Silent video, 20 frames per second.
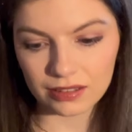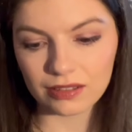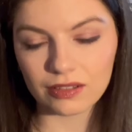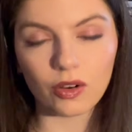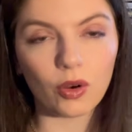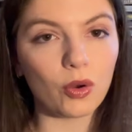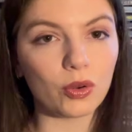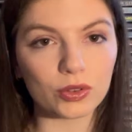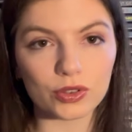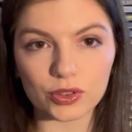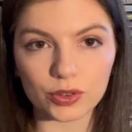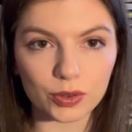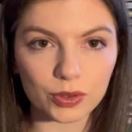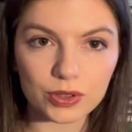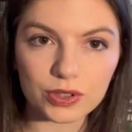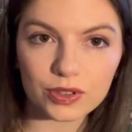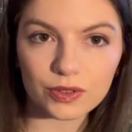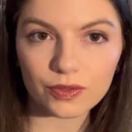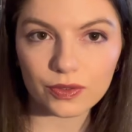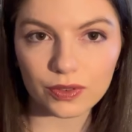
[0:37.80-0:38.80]
all
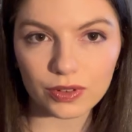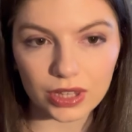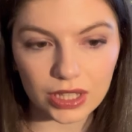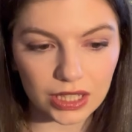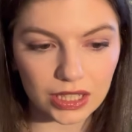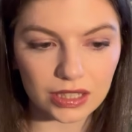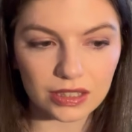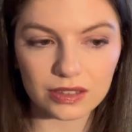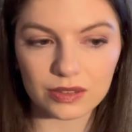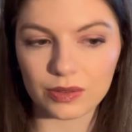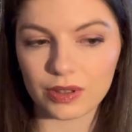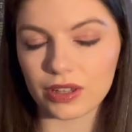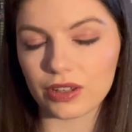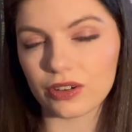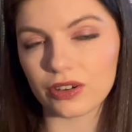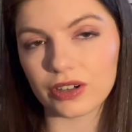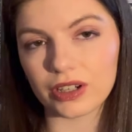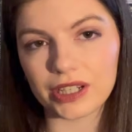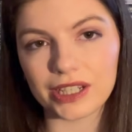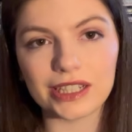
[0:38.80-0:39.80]
sorts of things,
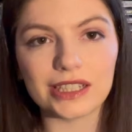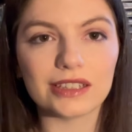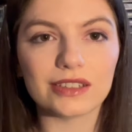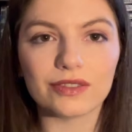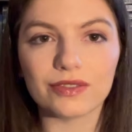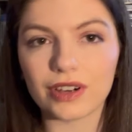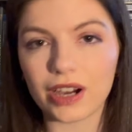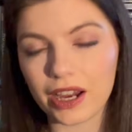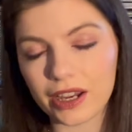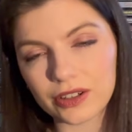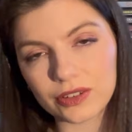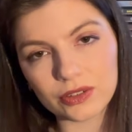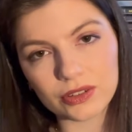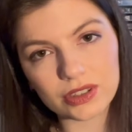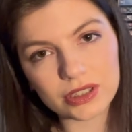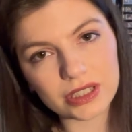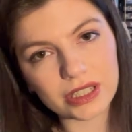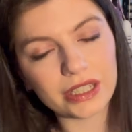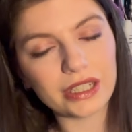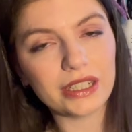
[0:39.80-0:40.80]
whether it's vinyl,
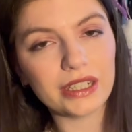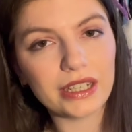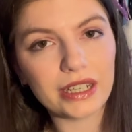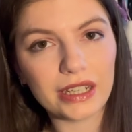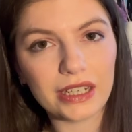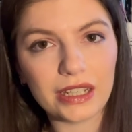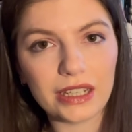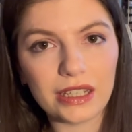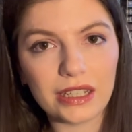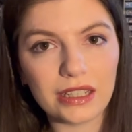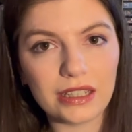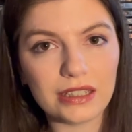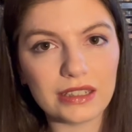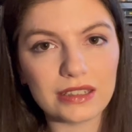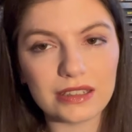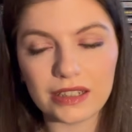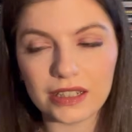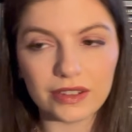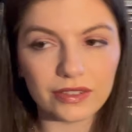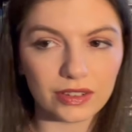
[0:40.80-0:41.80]
CD,
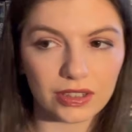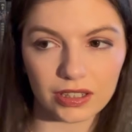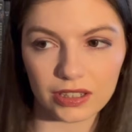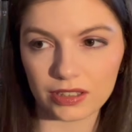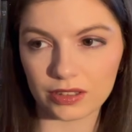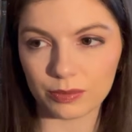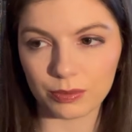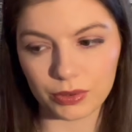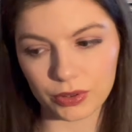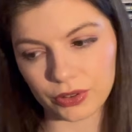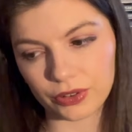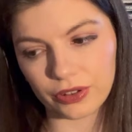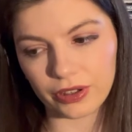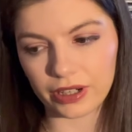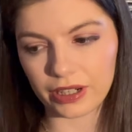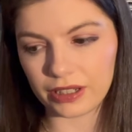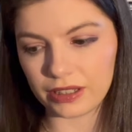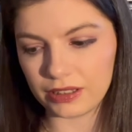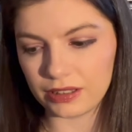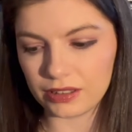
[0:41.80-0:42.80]
DVDs,
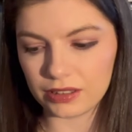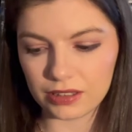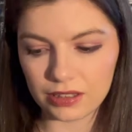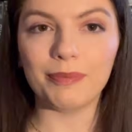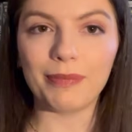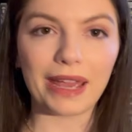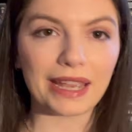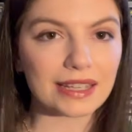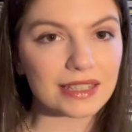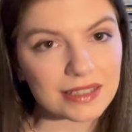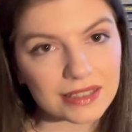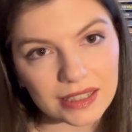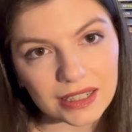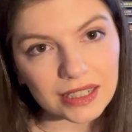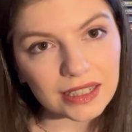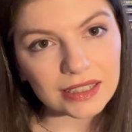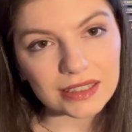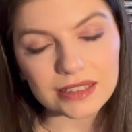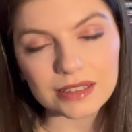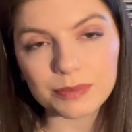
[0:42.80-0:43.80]
Blu-rays,
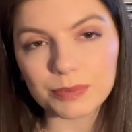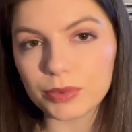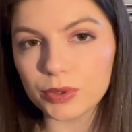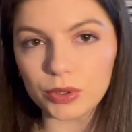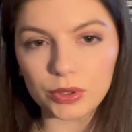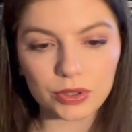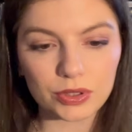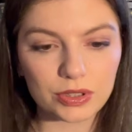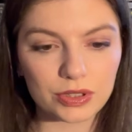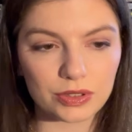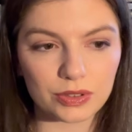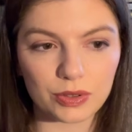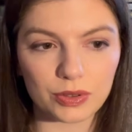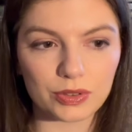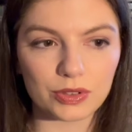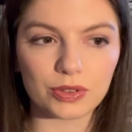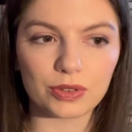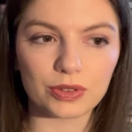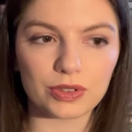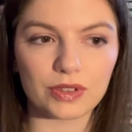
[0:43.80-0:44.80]
magazines, books, all
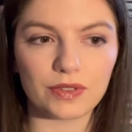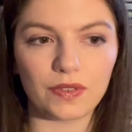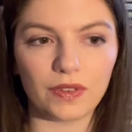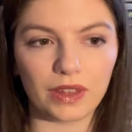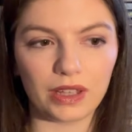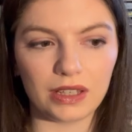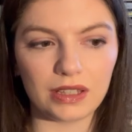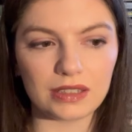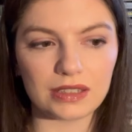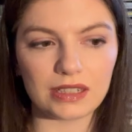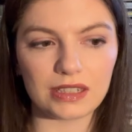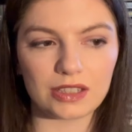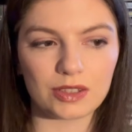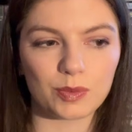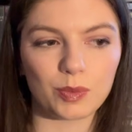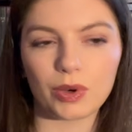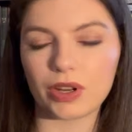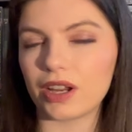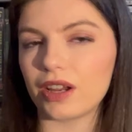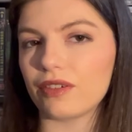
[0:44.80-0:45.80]
sorts of things.
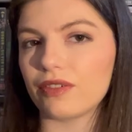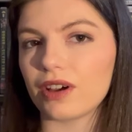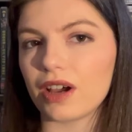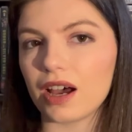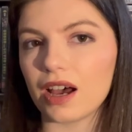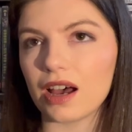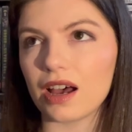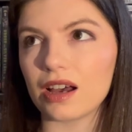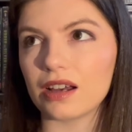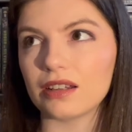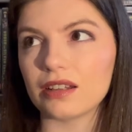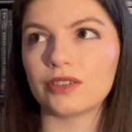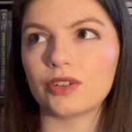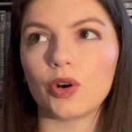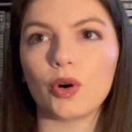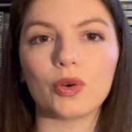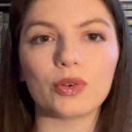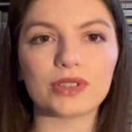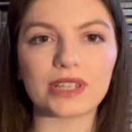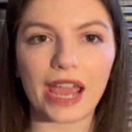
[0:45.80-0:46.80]
It's whatever
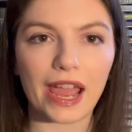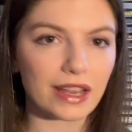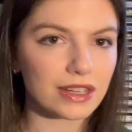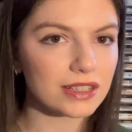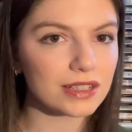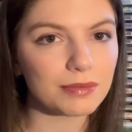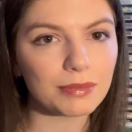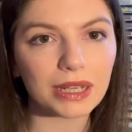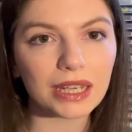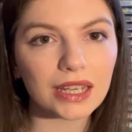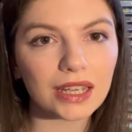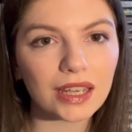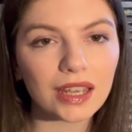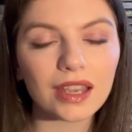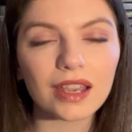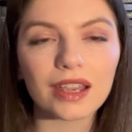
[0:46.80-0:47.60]
calls out to me